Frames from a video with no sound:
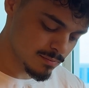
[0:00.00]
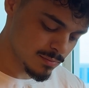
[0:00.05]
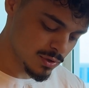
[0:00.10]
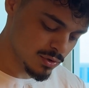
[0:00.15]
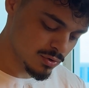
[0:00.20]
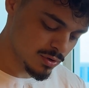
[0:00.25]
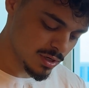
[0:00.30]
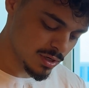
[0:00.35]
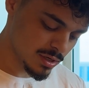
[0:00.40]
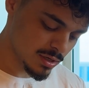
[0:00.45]

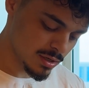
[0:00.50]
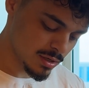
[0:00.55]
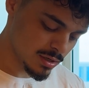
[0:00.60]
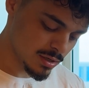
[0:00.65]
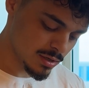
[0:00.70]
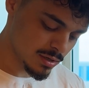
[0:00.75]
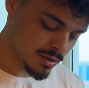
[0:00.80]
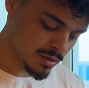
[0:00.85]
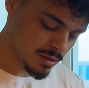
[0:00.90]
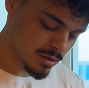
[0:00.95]
You
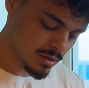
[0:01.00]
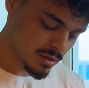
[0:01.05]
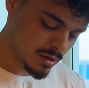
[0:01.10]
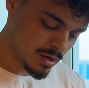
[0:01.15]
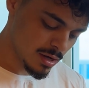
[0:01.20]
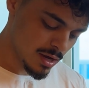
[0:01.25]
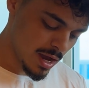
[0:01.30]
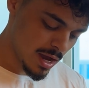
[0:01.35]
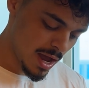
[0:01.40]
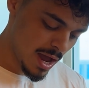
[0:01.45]
can
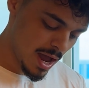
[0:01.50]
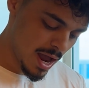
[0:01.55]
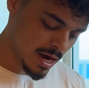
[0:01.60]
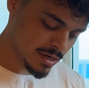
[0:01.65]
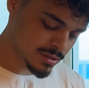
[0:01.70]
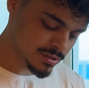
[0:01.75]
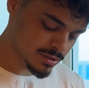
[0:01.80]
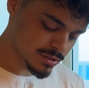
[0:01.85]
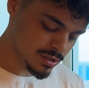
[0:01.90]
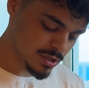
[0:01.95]

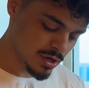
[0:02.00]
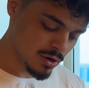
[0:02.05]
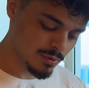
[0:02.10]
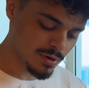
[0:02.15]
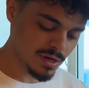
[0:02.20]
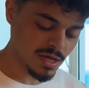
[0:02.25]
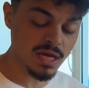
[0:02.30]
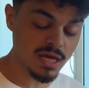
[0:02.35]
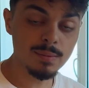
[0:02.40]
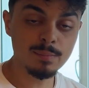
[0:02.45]
actually go
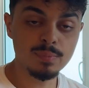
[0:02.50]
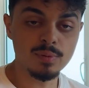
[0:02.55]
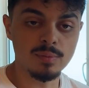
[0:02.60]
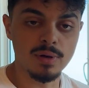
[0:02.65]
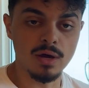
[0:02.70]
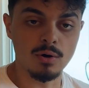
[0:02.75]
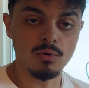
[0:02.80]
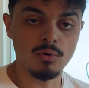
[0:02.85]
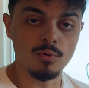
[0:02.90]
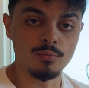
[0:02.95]
and
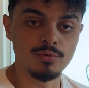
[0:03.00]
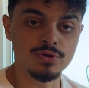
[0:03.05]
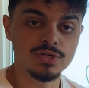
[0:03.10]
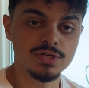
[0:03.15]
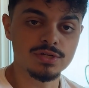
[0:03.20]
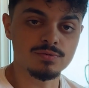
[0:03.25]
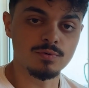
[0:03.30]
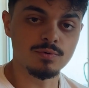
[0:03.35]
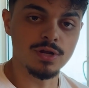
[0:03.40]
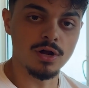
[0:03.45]
implement what we
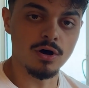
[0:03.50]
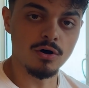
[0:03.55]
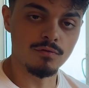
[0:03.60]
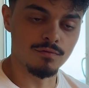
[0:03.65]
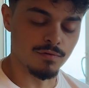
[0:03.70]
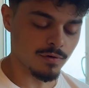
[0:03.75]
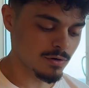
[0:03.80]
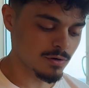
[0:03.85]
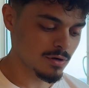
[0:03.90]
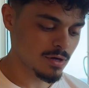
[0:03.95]
just went
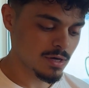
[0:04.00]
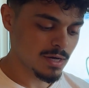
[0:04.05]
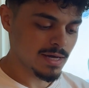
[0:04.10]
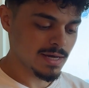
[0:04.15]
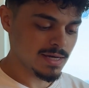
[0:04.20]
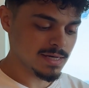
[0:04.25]
over